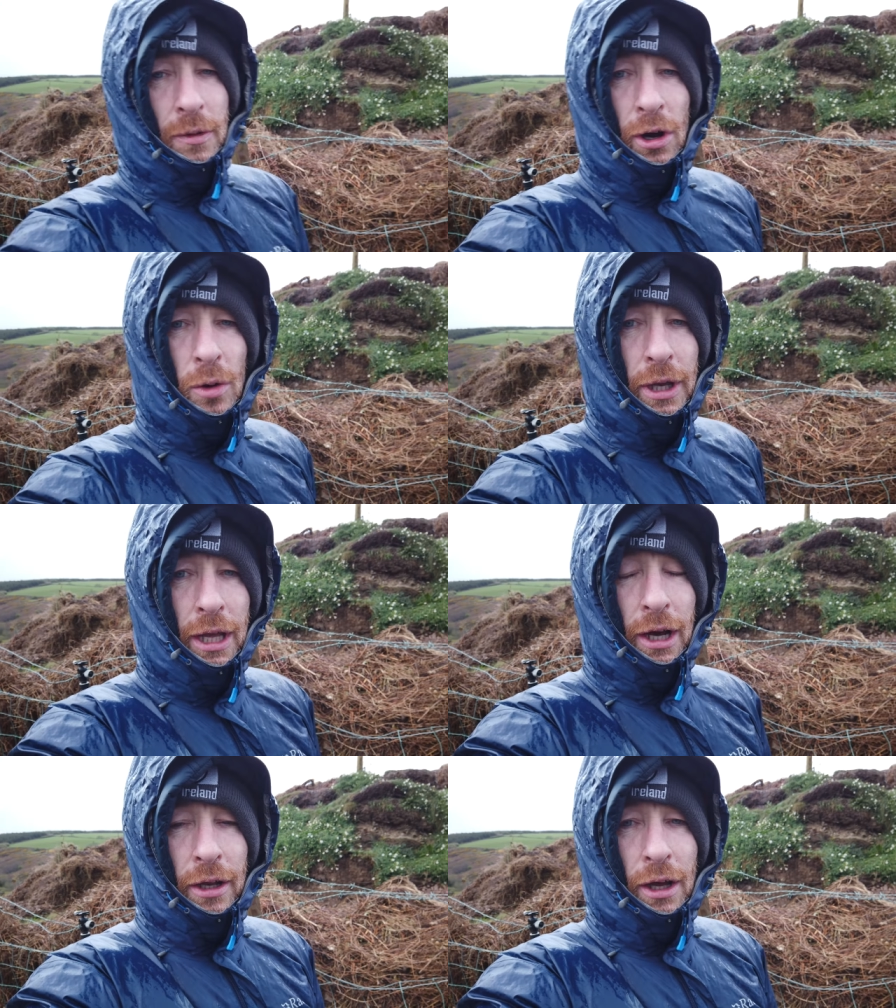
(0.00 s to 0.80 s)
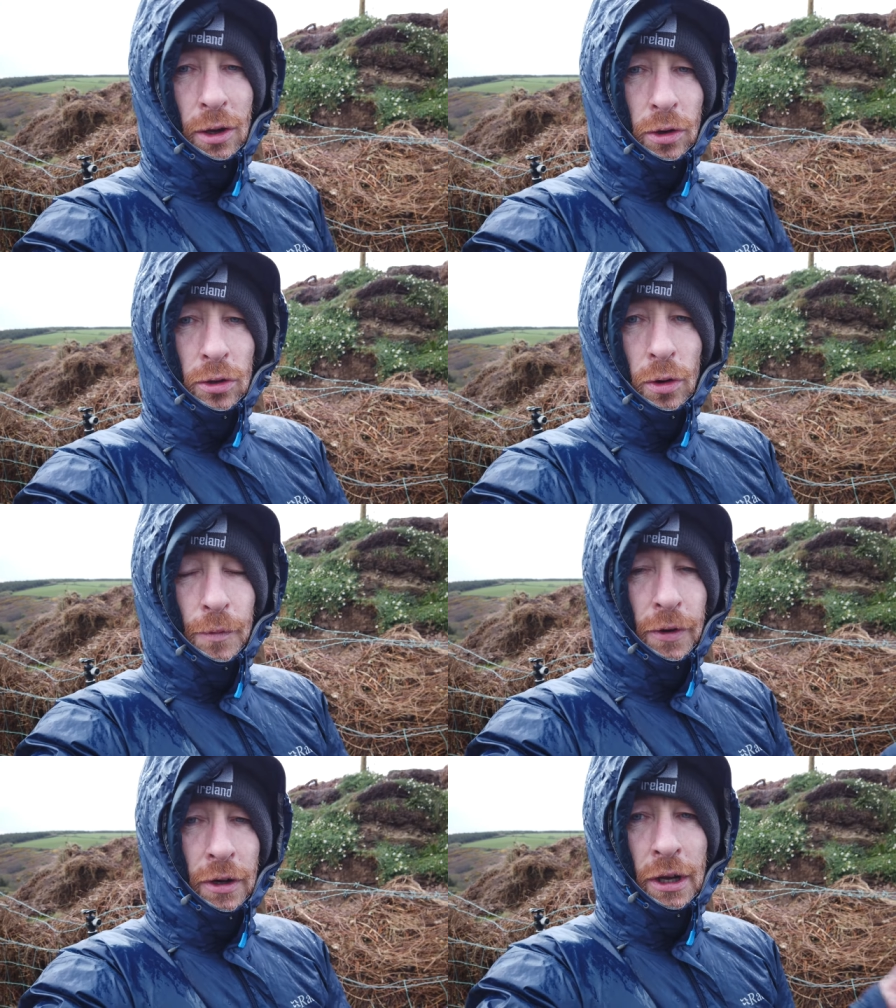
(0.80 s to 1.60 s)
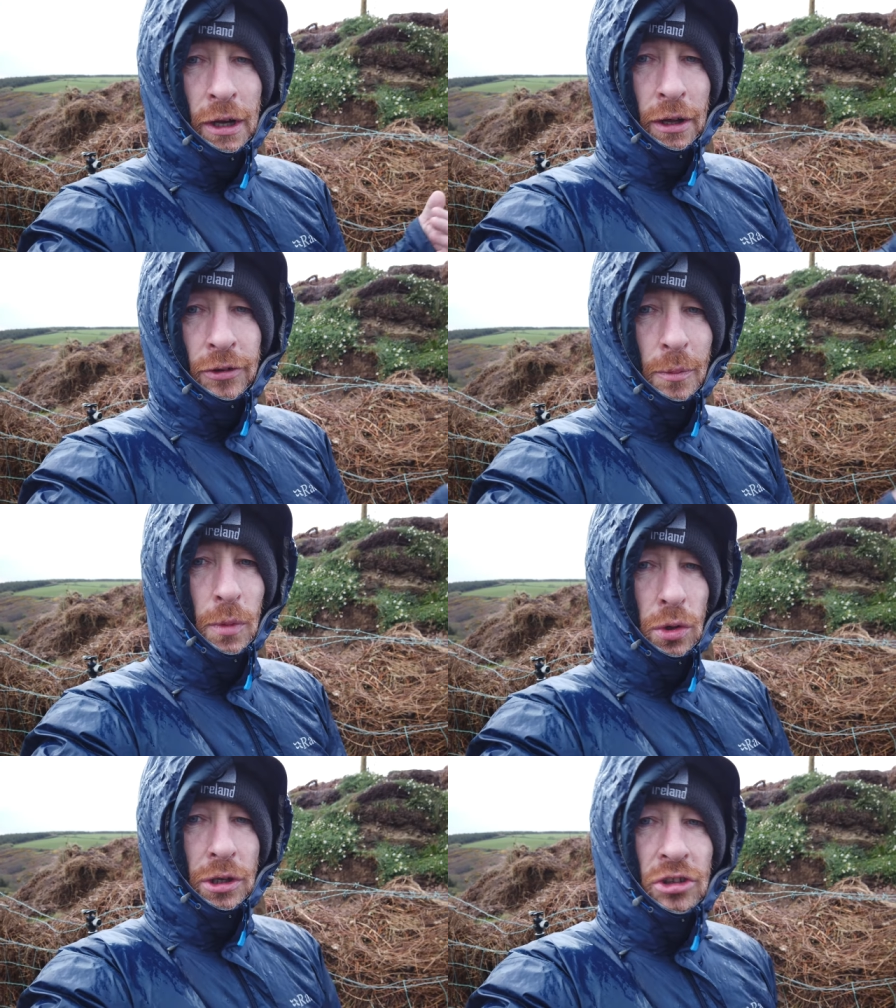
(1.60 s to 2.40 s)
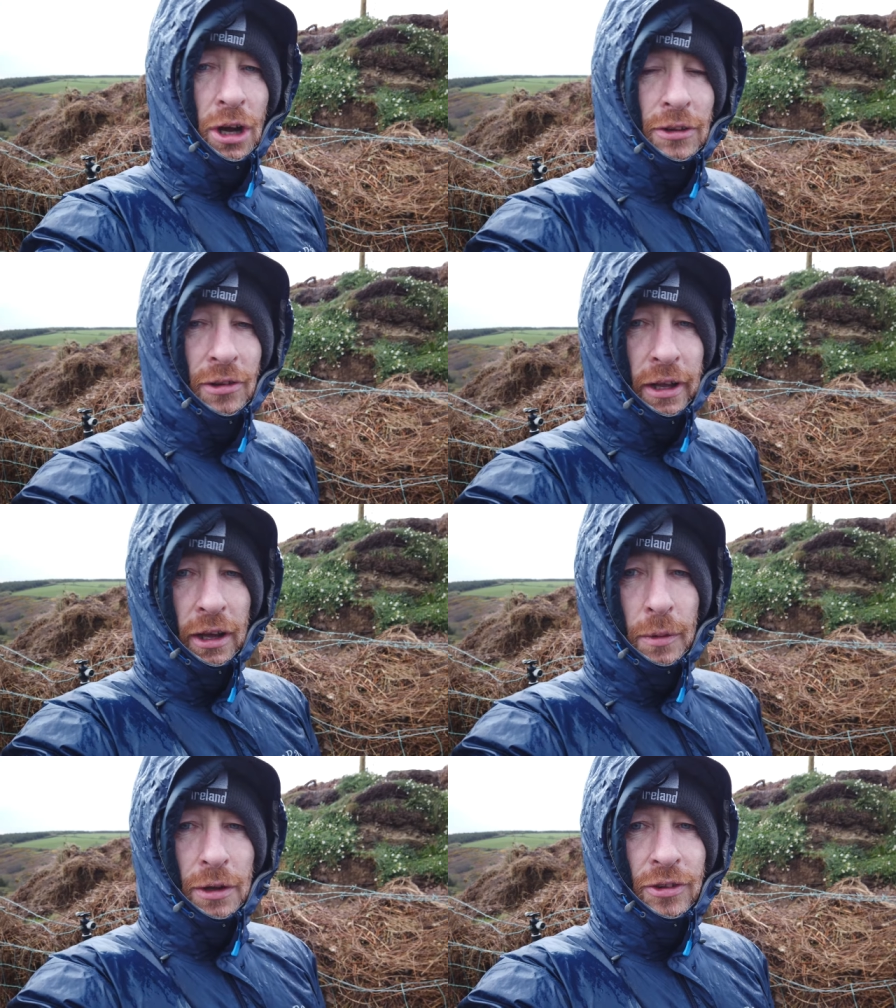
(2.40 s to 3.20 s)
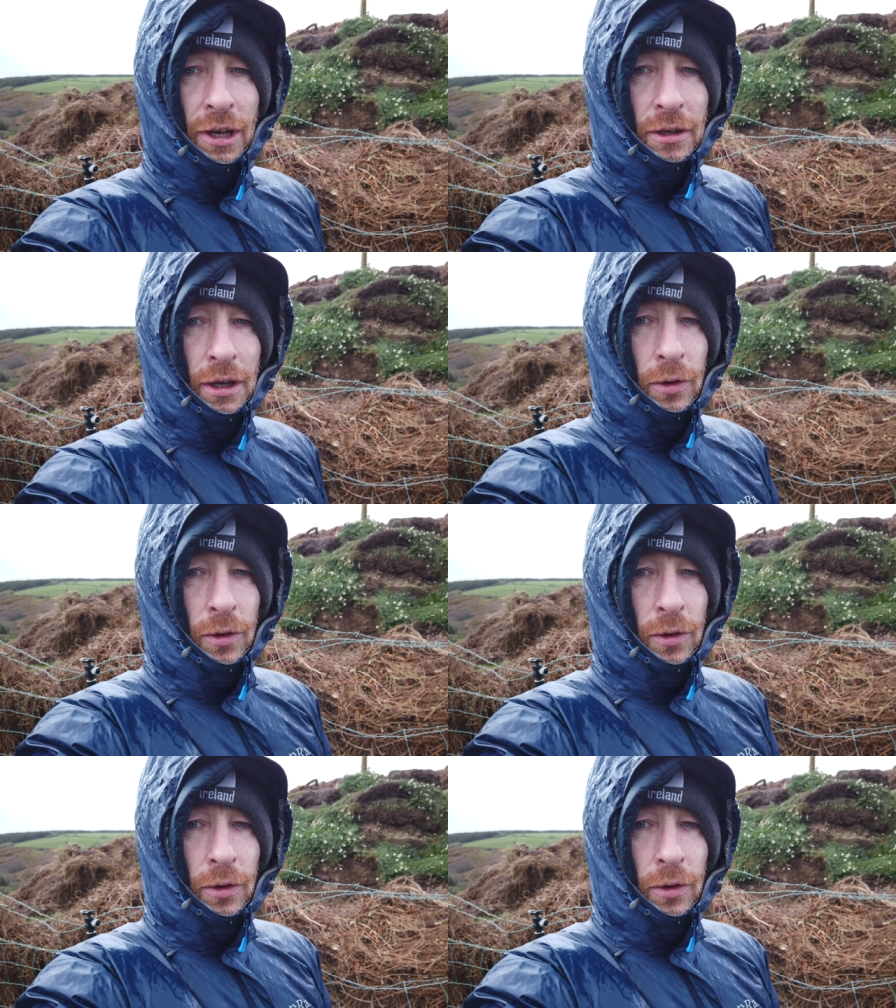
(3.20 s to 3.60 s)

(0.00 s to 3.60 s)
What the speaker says: anyway how we get on. I'm going to go for some moody shots, like I would have said.